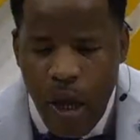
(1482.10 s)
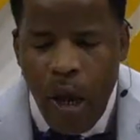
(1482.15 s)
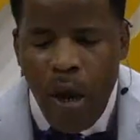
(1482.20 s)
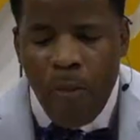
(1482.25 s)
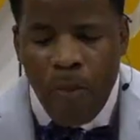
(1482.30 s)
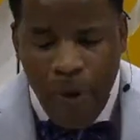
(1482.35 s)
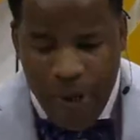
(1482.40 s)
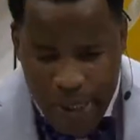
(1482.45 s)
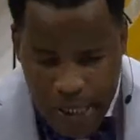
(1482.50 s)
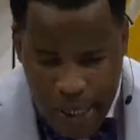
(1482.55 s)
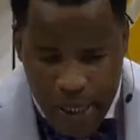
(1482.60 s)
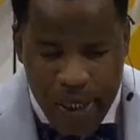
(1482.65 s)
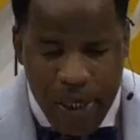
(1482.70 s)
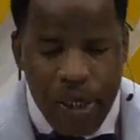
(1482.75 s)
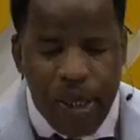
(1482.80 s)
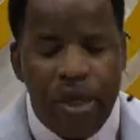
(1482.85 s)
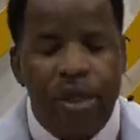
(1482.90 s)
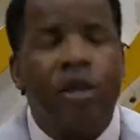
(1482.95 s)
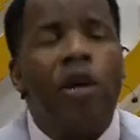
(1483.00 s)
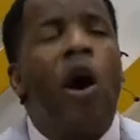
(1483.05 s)
but it
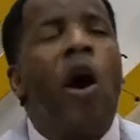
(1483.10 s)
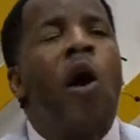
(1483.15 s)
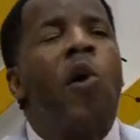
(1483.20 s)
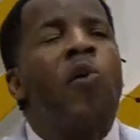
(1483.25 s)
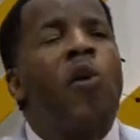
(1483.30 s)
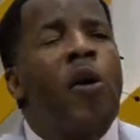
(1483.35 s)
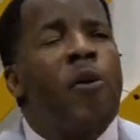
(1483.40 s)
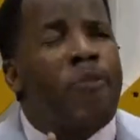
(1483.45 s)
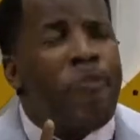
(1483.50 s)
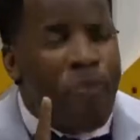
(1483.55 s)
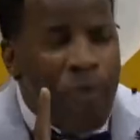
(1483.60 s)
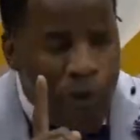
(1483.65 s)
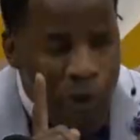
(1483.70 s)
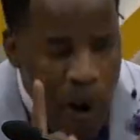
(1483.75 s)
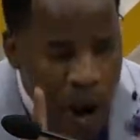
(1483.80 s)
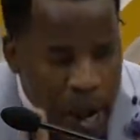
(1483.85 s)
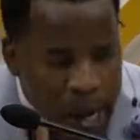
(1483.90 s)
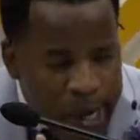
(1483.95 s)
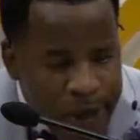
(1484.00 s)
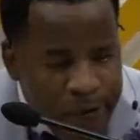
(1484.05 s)
is our
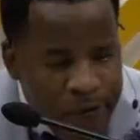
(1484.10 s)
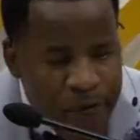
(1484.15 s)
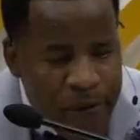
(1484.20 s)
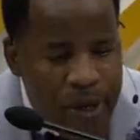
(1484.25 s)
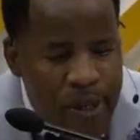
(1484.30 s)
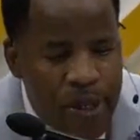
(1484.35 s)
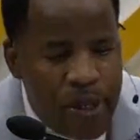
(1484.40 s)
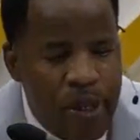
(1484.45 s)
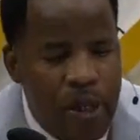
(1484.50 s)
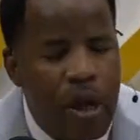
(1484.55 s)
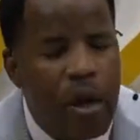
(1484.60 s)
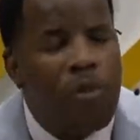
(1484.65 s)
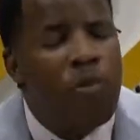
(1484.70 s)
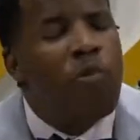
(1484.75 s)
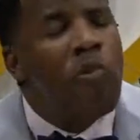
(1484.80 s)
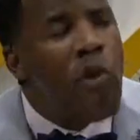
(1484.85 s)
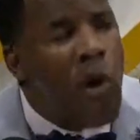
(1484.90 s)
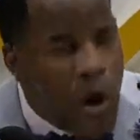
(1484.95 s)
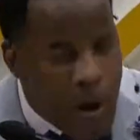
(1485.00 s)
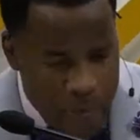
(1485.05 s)
private
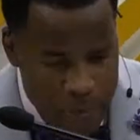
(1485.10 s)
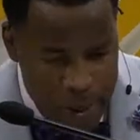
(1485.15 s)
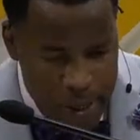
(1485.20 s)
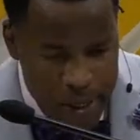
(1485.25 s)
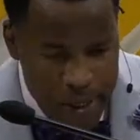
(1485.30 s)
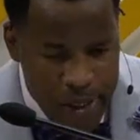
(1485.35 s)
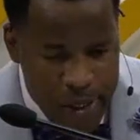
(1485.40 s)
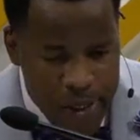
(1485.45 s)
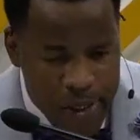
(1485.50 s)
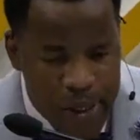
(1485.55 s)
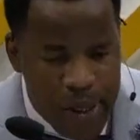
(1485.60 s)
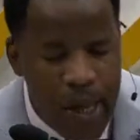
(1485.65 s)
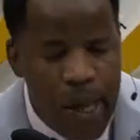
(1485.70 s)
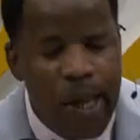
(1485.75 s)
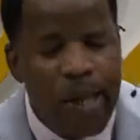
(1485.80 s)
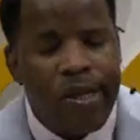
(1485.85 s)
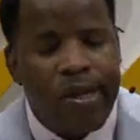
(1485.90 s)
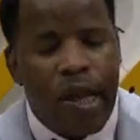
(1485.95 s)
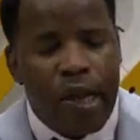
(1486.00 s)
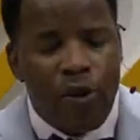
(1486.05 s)
moments
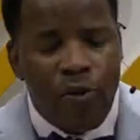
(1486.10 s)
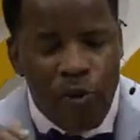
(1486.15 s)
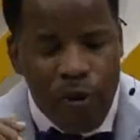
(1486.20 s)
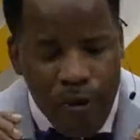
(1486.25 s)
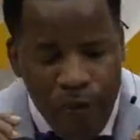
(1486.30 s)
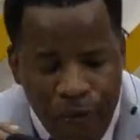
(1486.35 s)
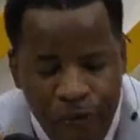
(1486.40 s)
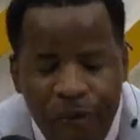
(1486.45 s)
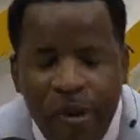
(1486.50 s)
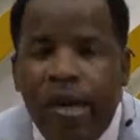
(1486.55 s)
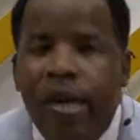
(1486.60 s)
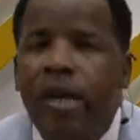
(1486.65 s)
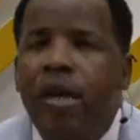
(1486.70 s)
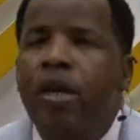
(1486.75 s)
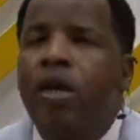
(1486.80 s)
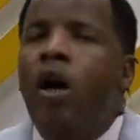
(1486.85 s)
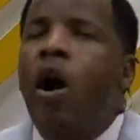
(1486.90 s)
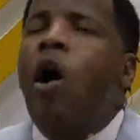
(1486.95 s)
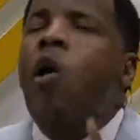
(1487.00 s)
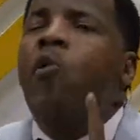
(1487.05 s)
that
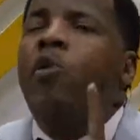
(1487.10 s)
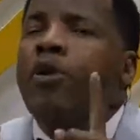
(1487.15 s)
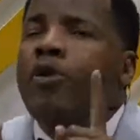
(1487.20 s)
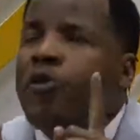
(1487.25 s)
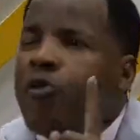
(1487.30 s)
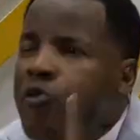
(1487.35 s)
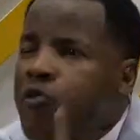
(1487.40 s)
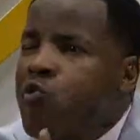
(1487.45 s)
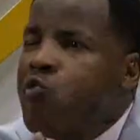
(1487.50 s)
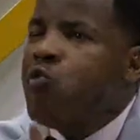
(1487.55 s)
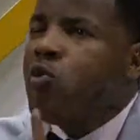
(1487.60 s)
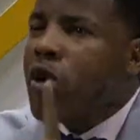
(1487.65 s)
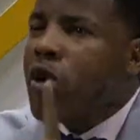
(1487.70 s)
reveal our true